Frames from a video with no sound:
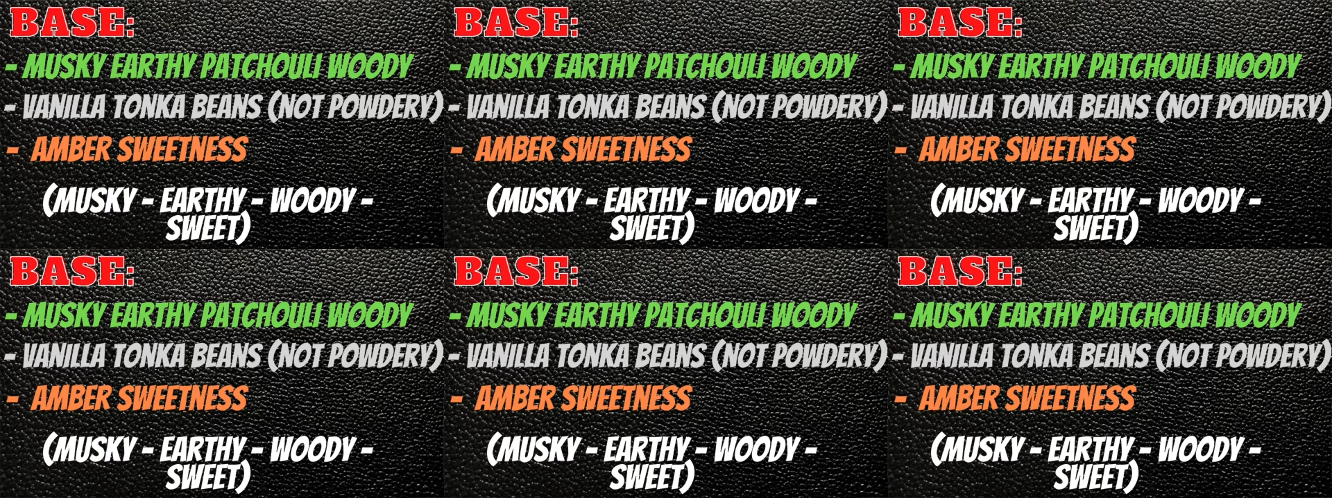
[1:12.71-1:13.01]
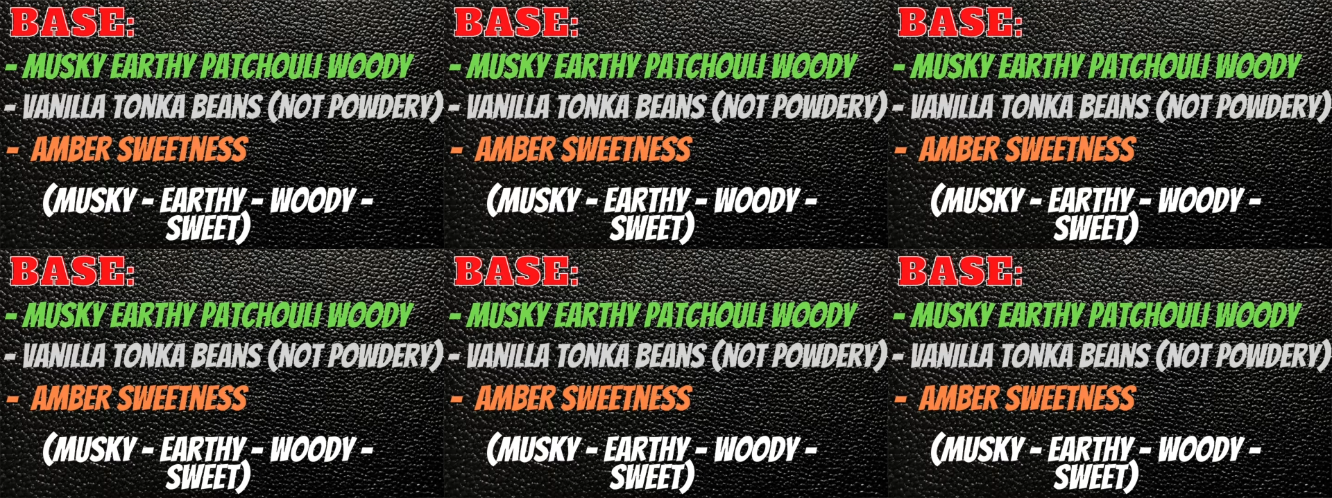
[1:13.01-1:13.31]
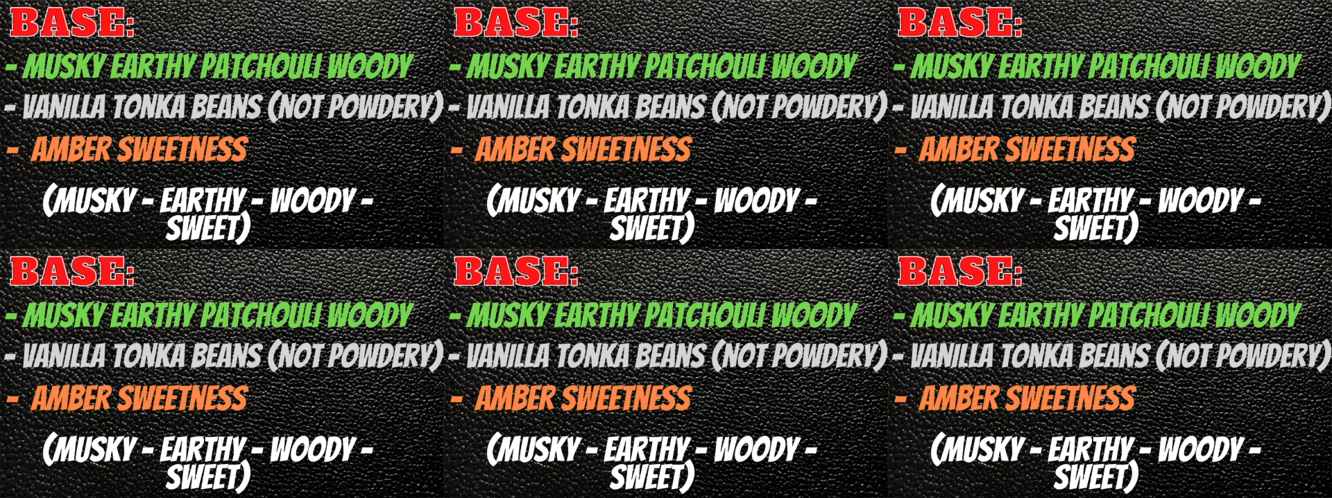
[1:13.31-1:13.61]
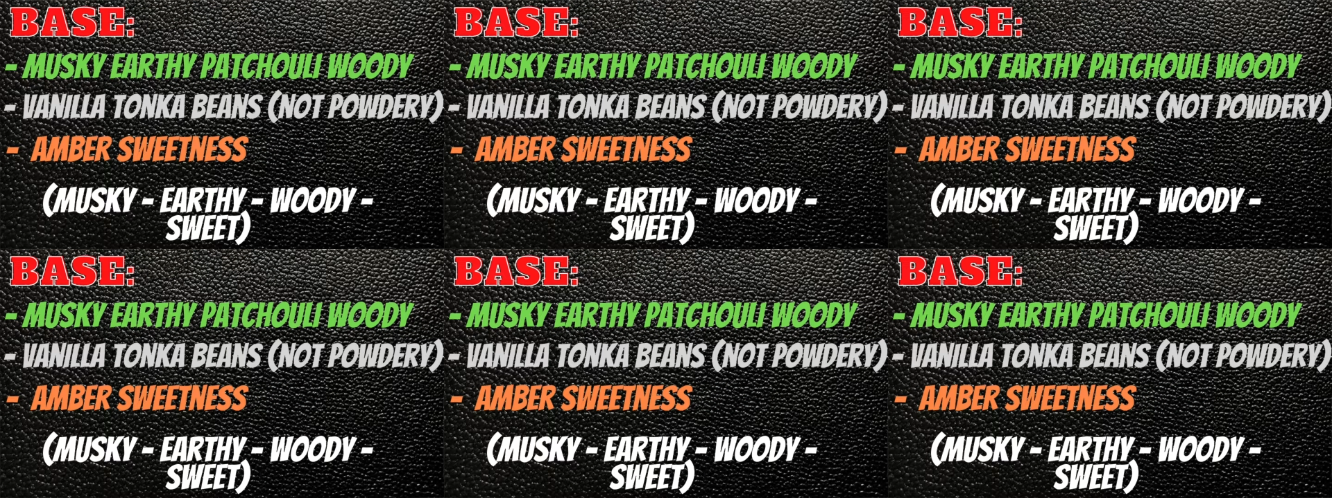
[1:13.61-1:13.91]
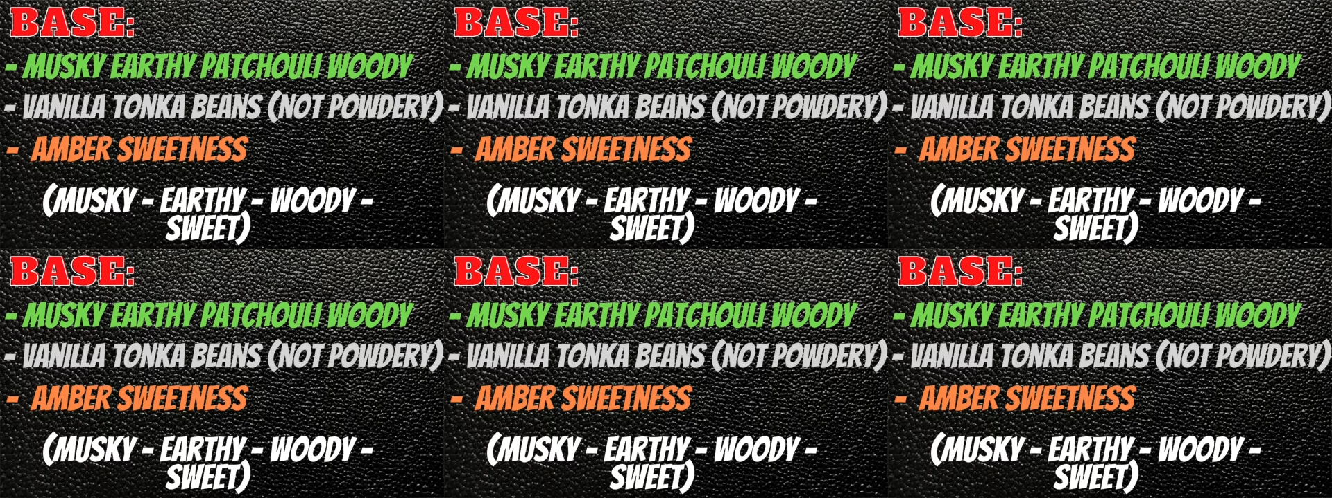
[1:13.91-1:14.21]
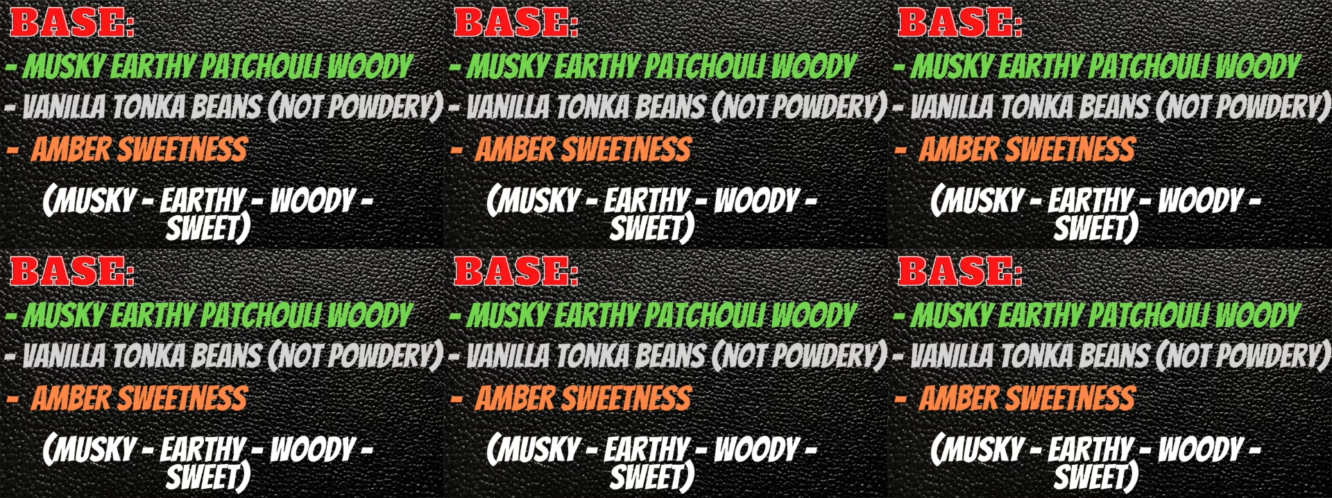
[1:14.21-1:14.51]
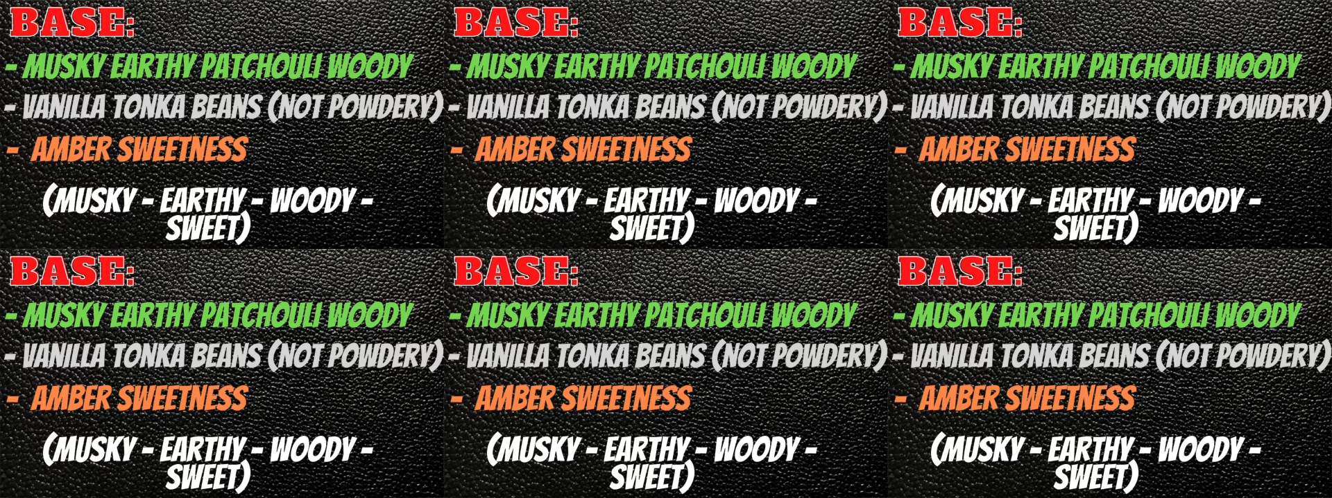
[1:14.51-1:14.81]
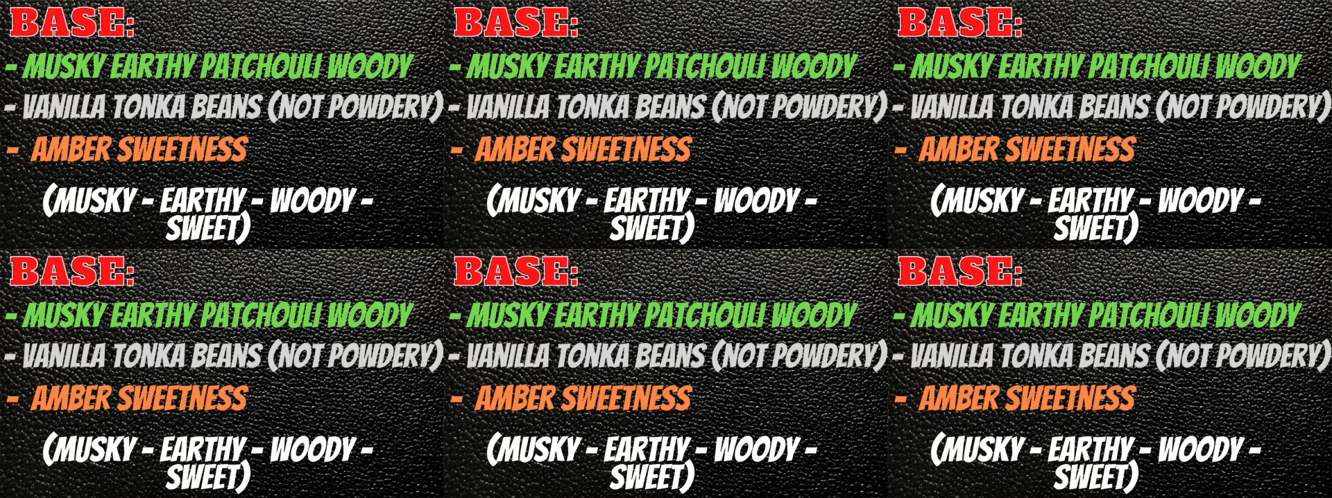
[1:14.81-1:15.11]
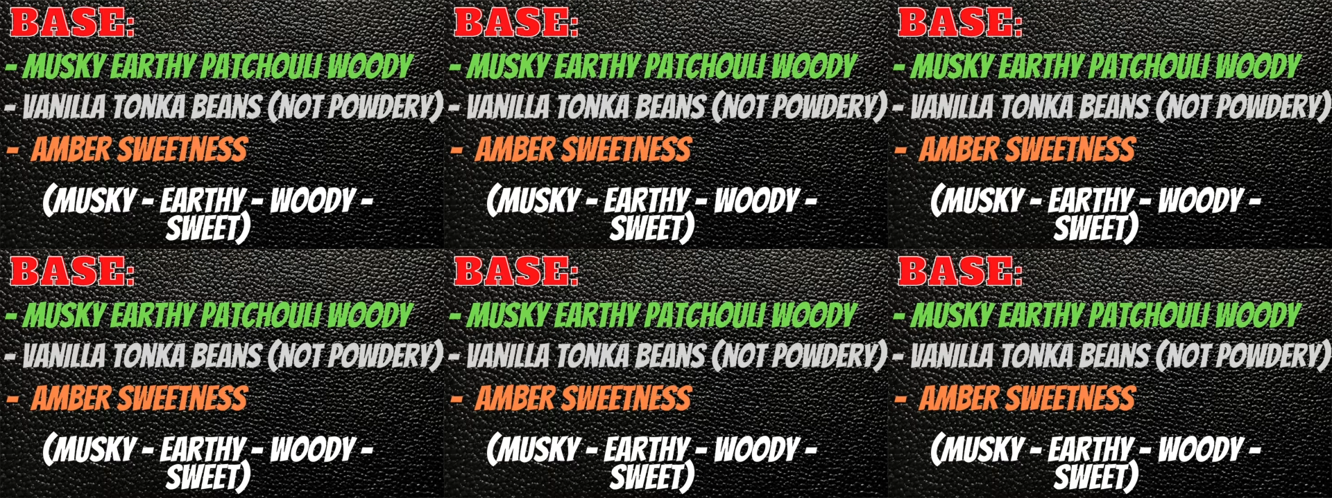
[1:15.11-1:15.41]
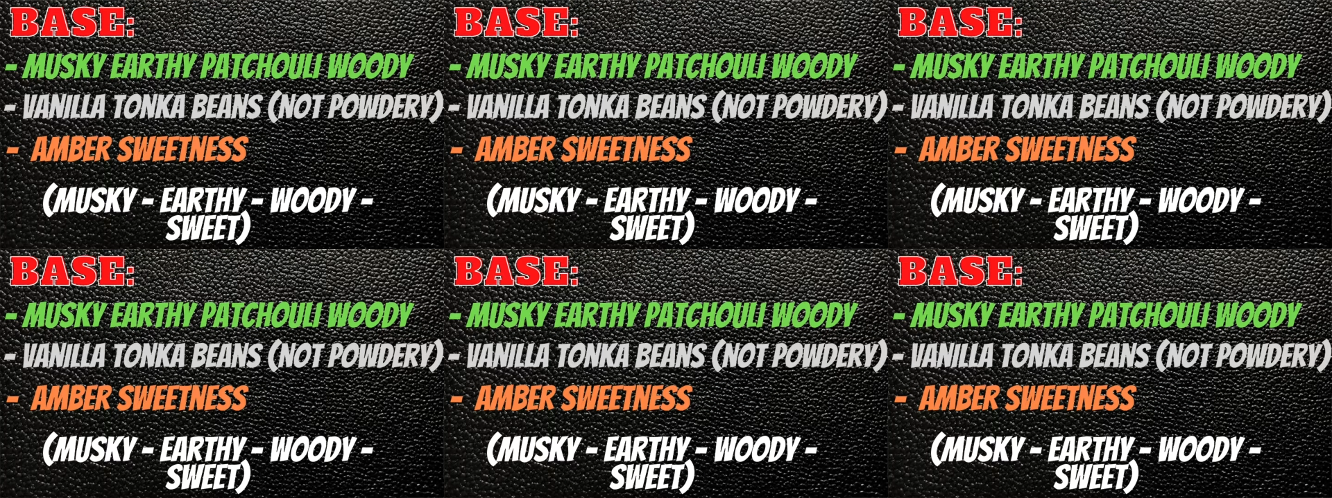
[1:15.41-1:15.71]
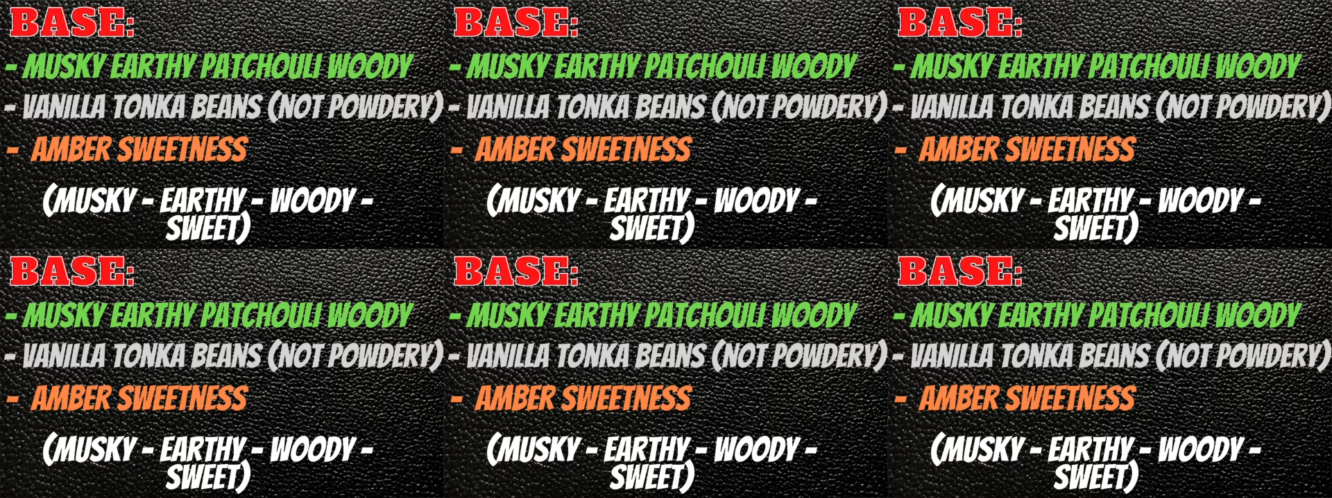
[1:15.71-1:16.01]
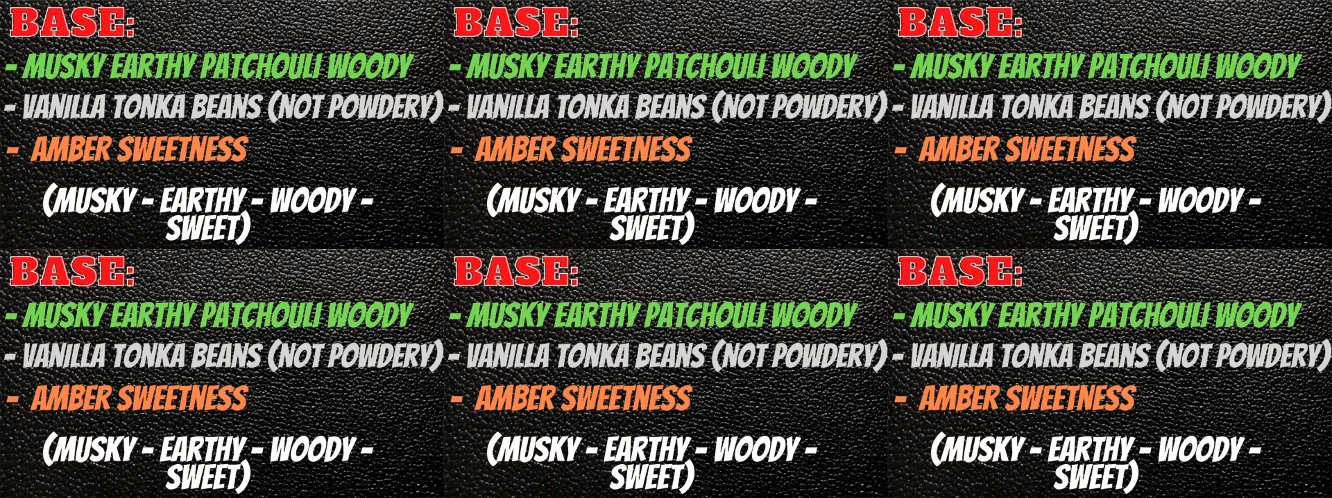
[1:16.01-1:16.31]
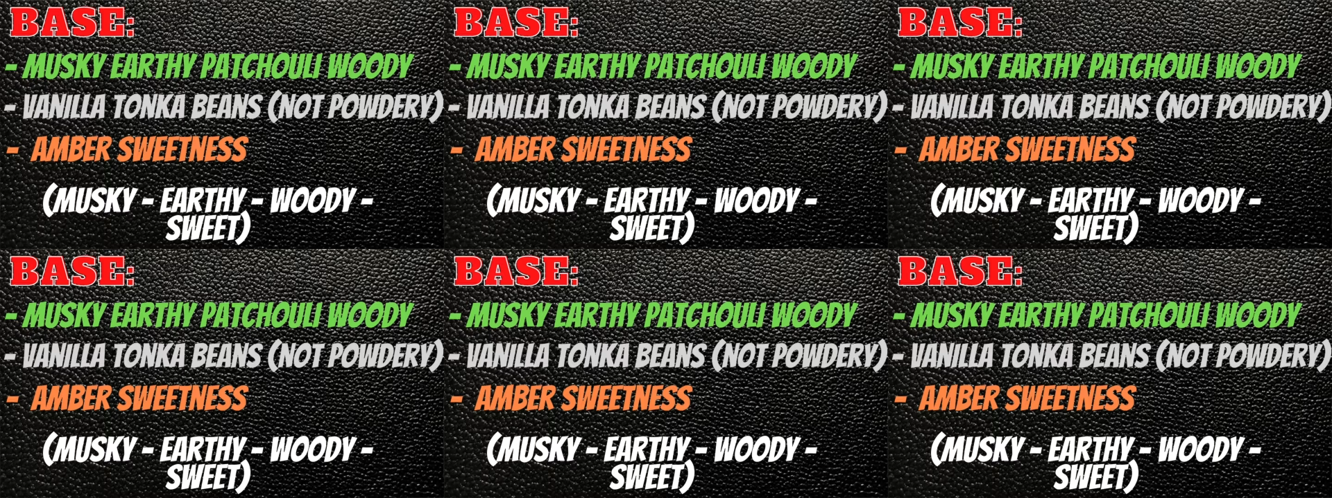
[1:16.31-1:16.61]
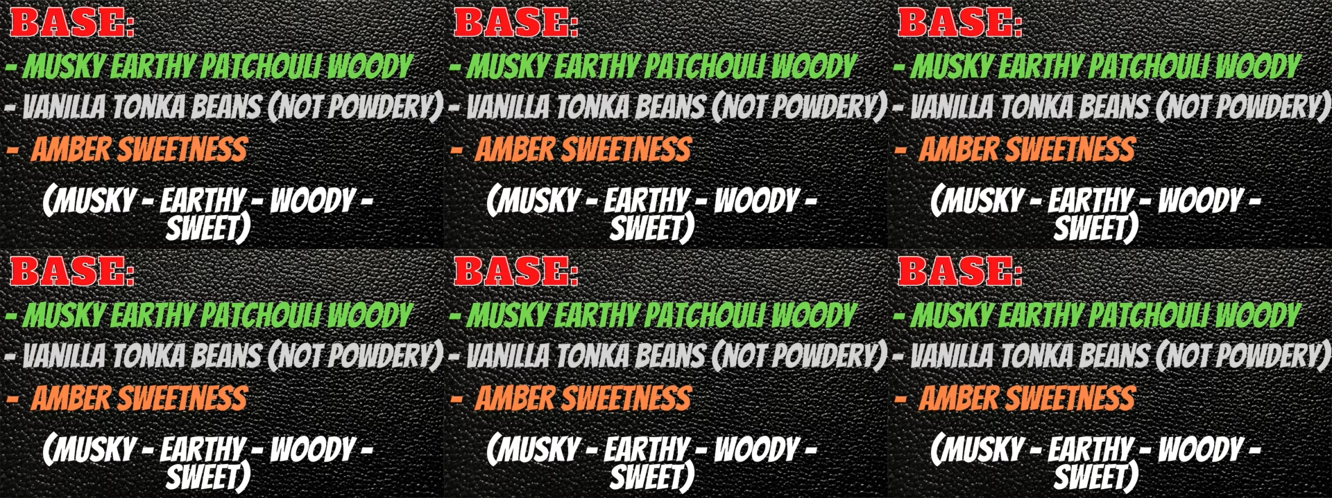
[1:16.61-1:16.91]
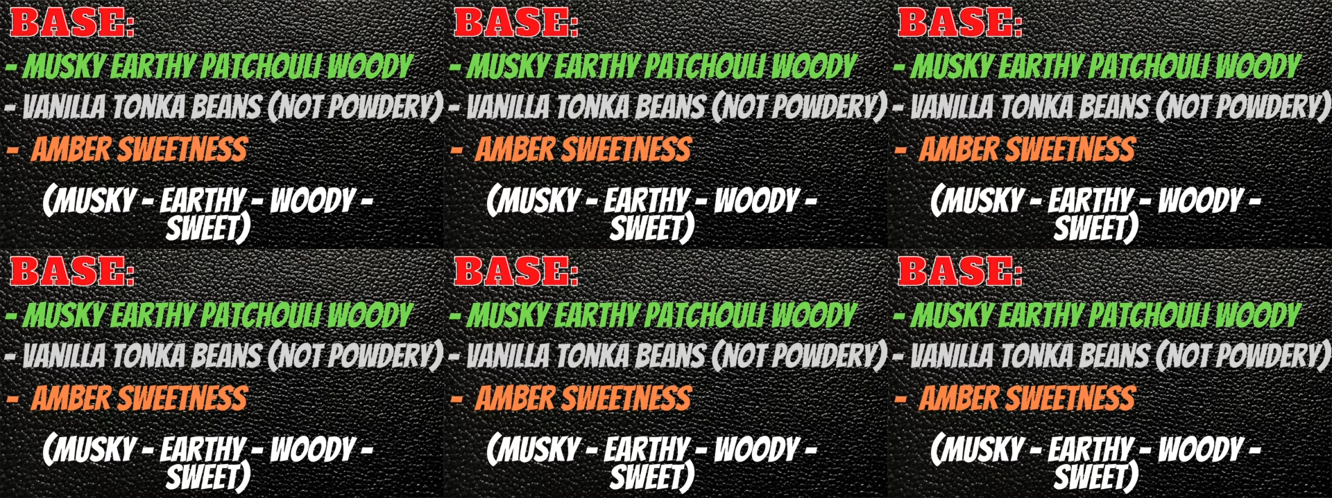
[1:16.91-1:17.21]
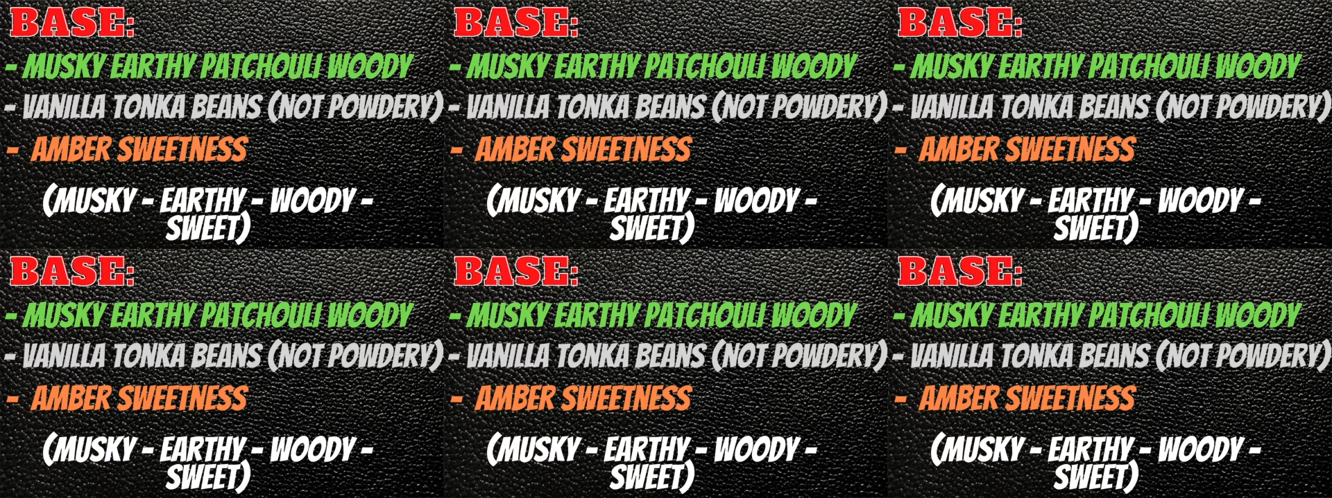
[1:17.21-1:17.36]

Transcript: (no speaker visible)